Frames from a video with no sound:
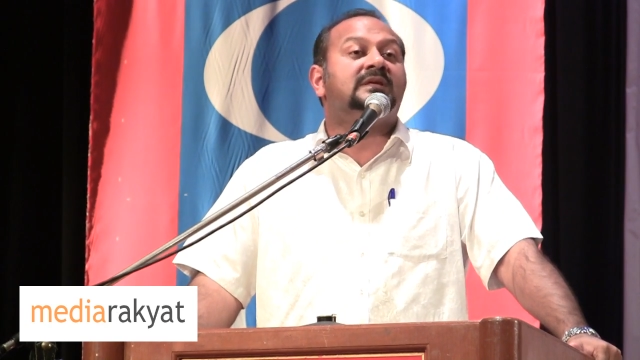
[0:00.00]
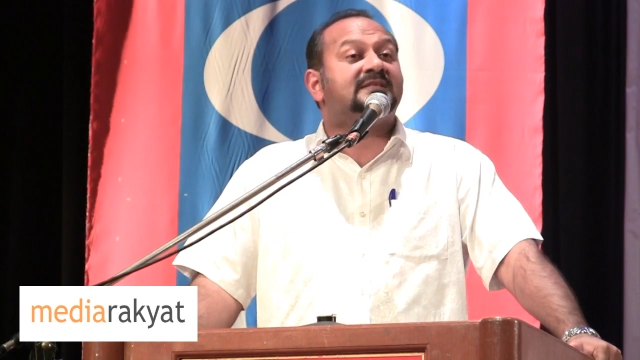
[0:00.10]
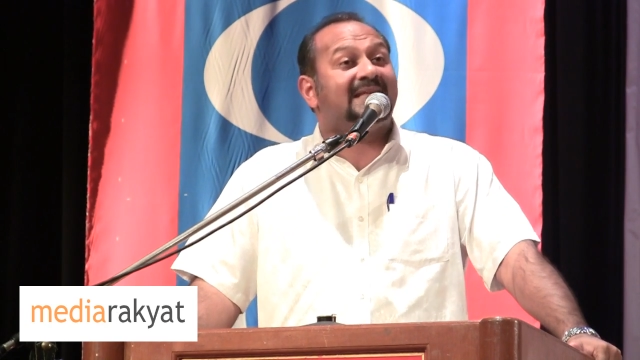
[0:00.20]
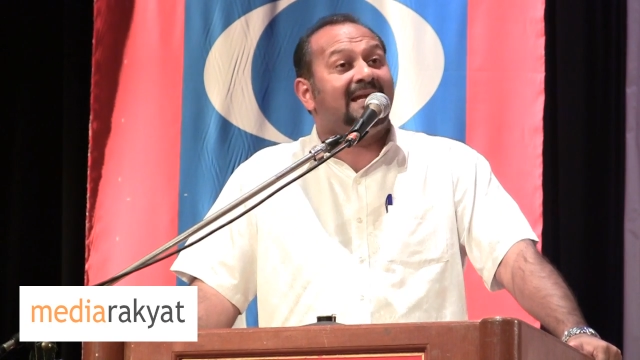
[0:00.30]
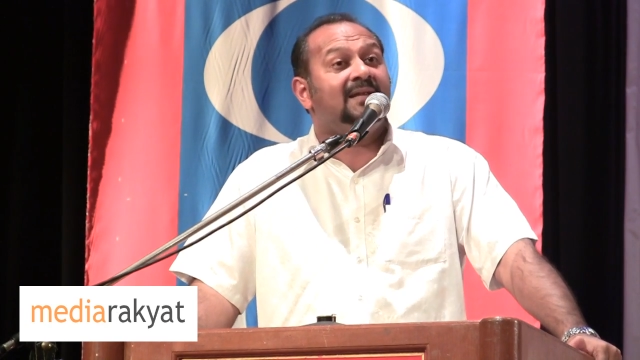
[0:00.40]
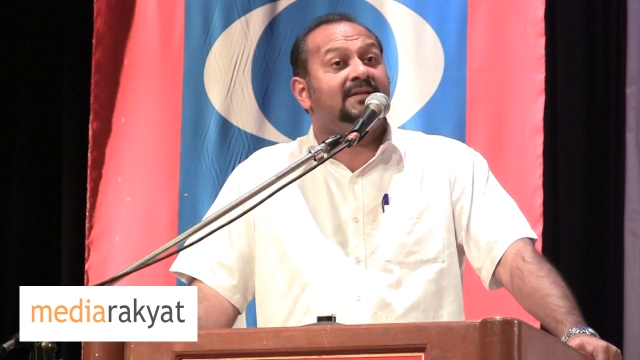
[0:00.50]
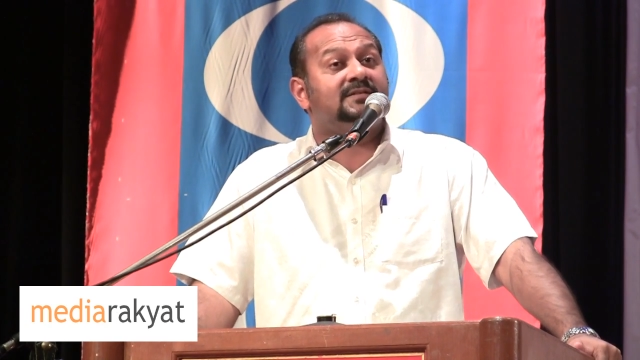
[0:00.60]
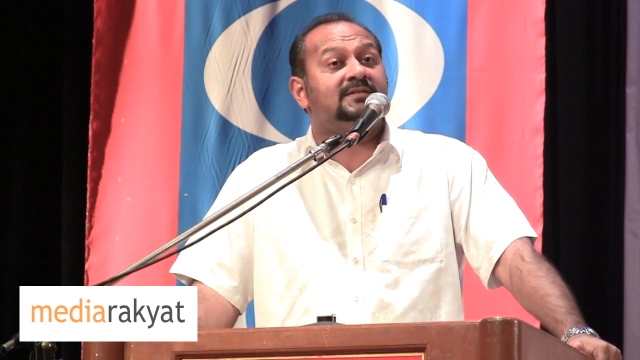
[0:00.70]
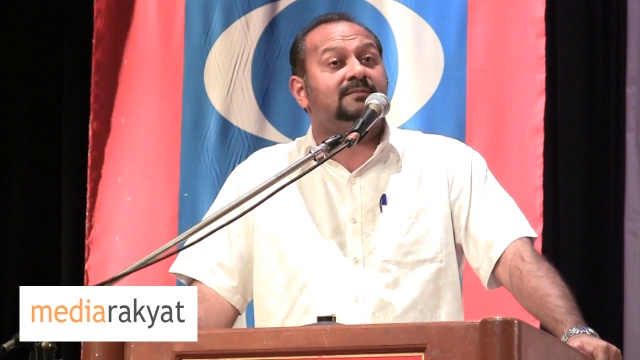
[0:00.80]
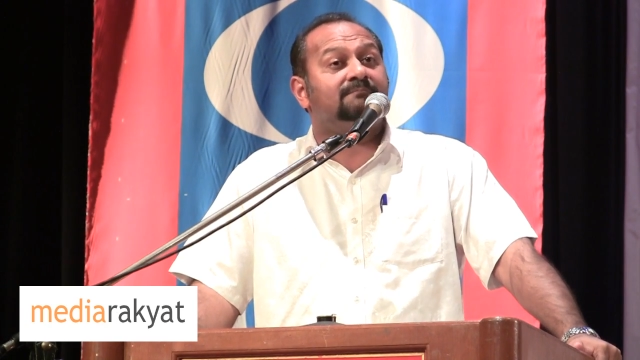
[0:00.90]
the
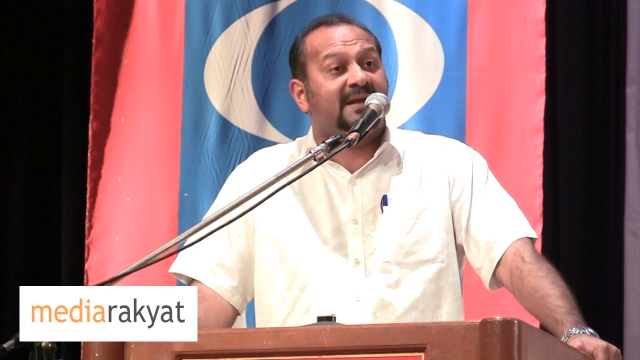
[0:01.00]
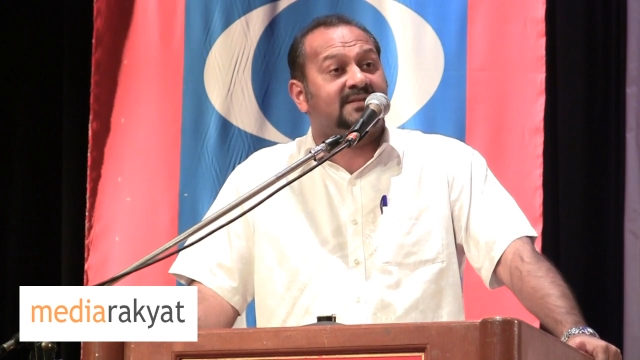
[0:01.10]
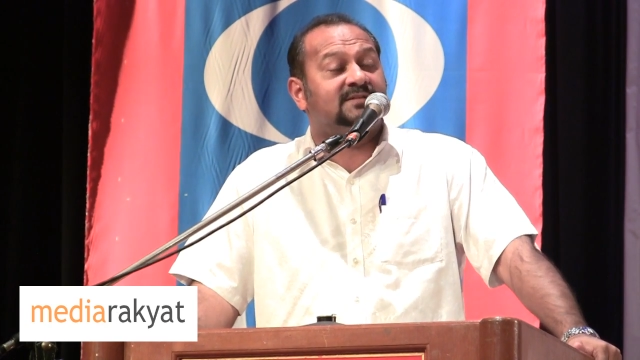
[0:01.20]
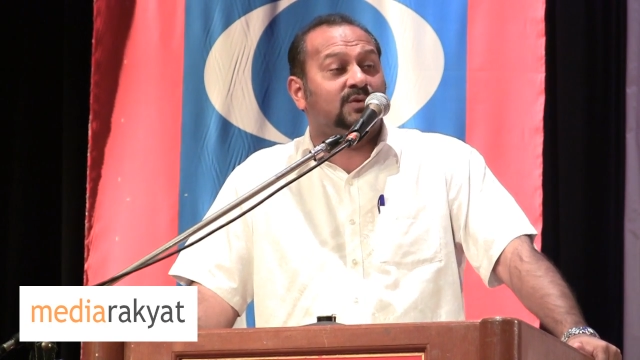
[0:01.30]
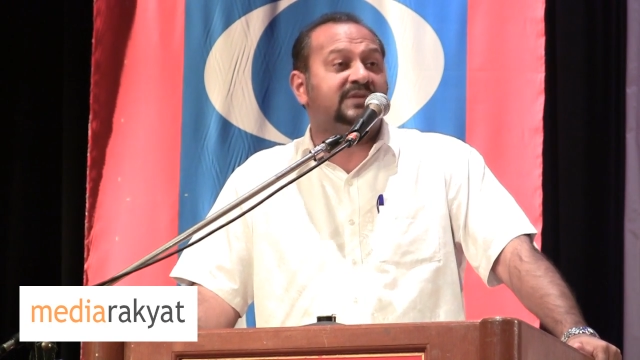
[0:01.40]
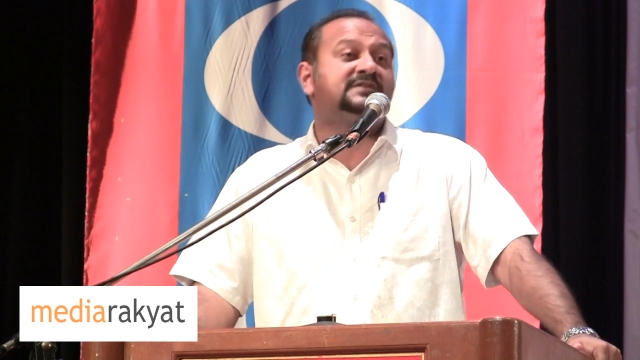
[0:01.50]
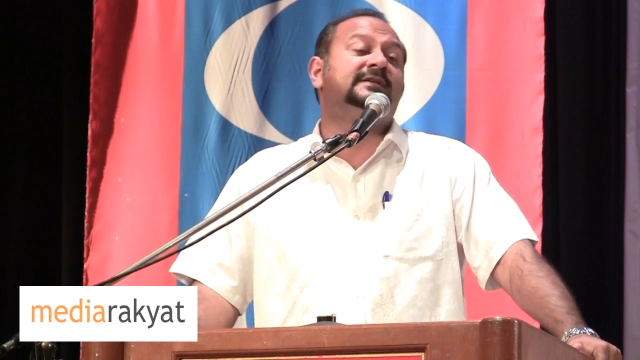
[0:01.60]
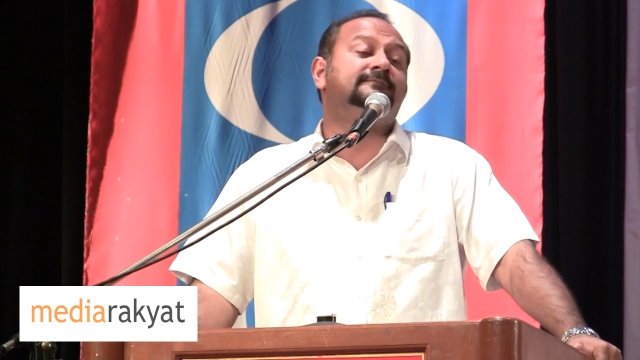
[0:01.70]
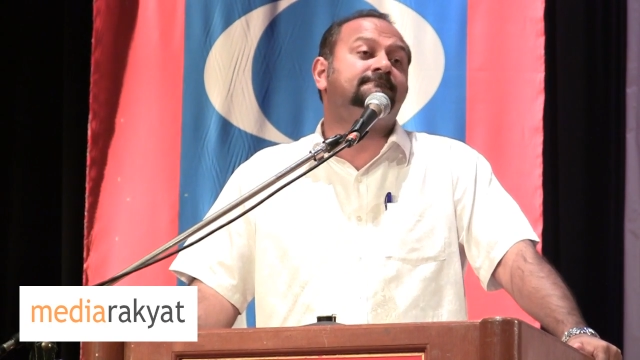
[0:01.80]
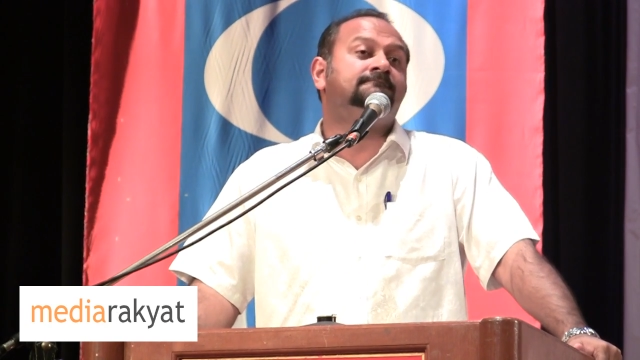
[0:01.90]
silence begs the
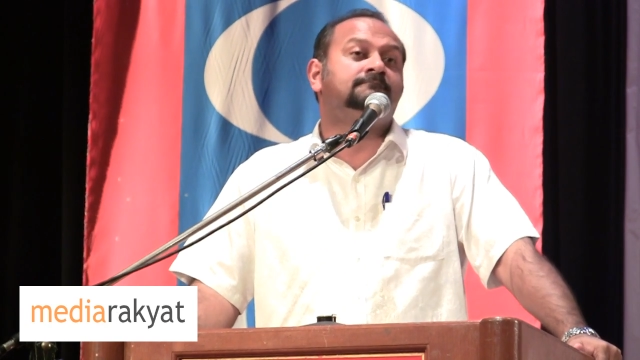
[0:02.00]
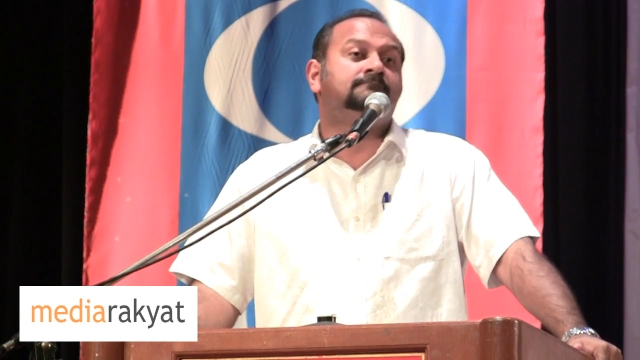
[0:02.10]
question.